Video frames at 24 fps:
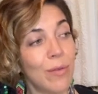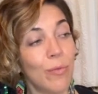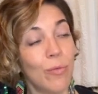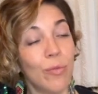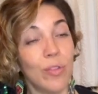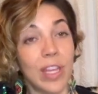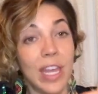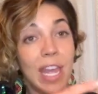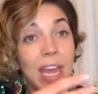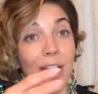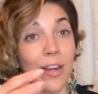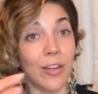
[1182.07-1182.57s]

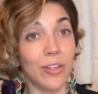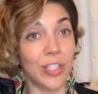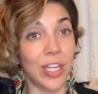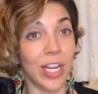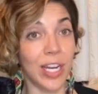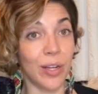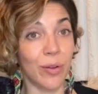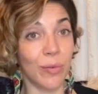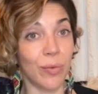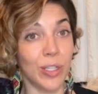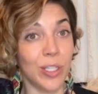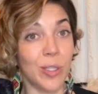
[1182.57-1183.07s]
the
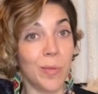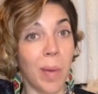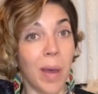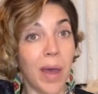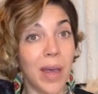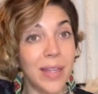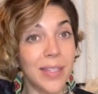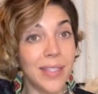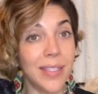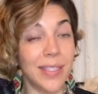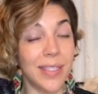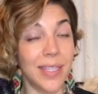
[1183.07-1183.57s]
energetic
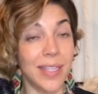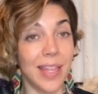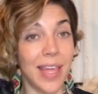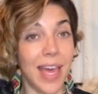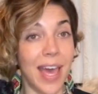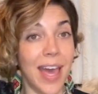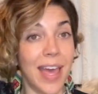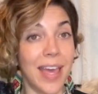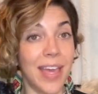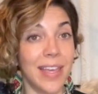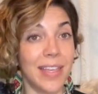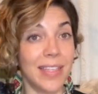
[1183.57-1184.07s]
response to
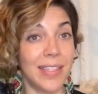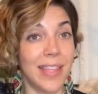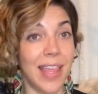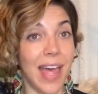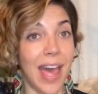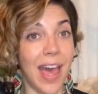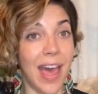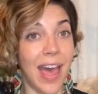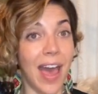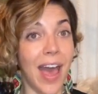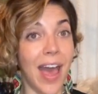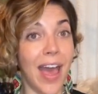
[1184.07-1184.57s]
that is
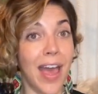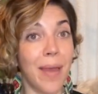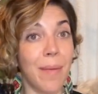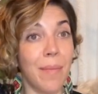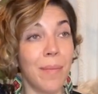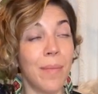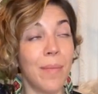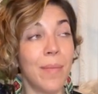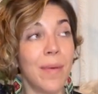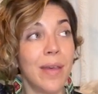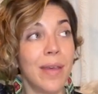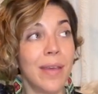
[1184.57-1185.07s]
that
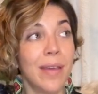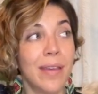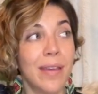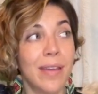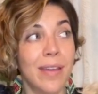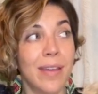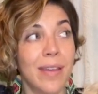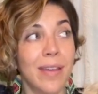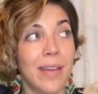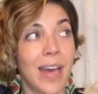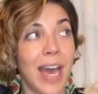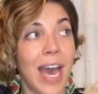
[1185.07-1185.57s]
I'm
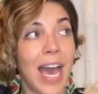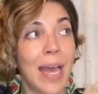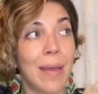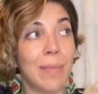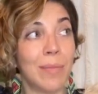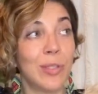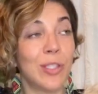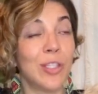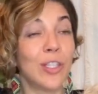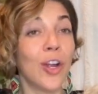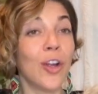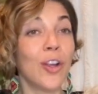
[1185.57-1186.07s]

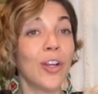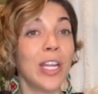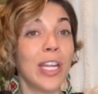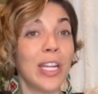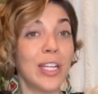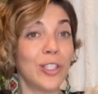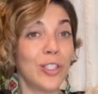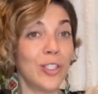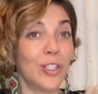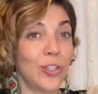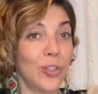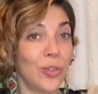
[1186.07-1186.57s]
starting
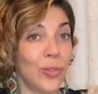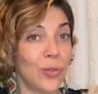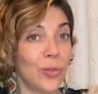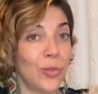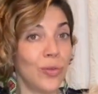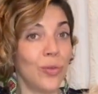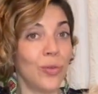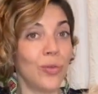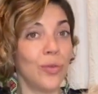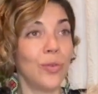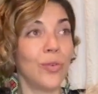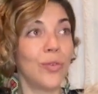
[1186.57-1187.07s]

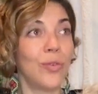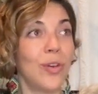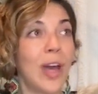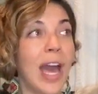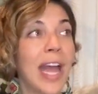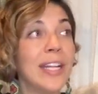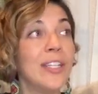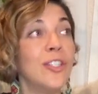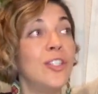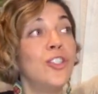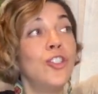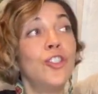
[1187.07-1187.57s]
to, I
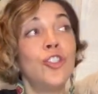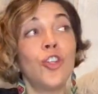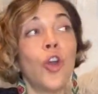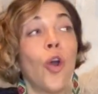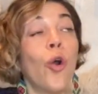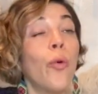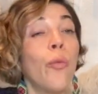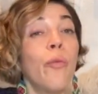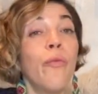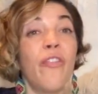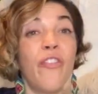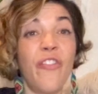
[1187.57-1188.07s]

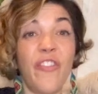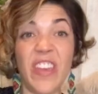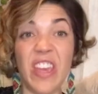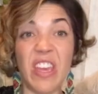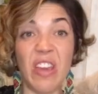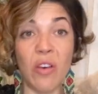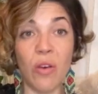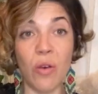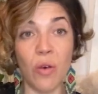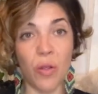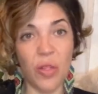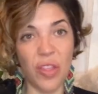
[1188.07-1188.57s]
don't
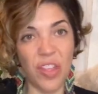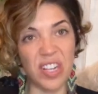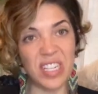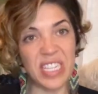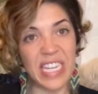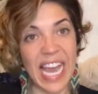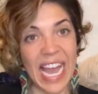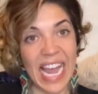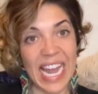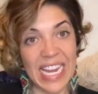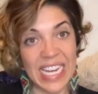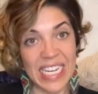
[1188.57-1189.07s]
feel the
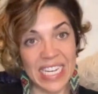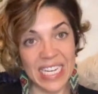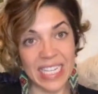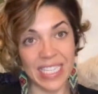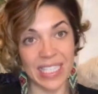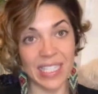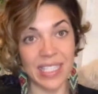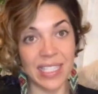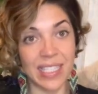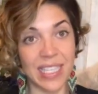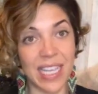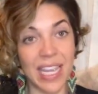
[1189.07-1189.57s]

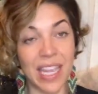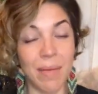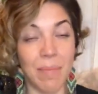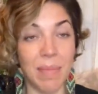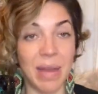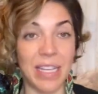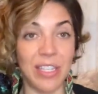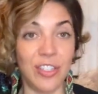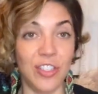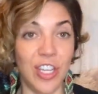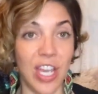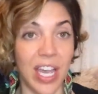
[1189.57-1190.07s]
tightness in
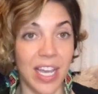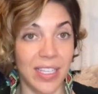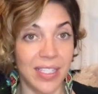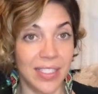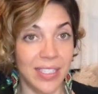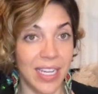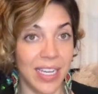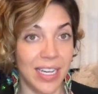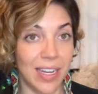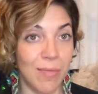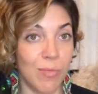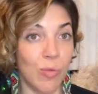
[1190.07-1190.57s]
my chest
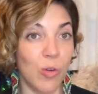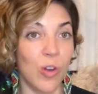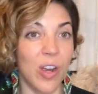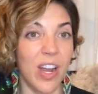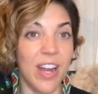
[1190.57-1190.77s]
anymore.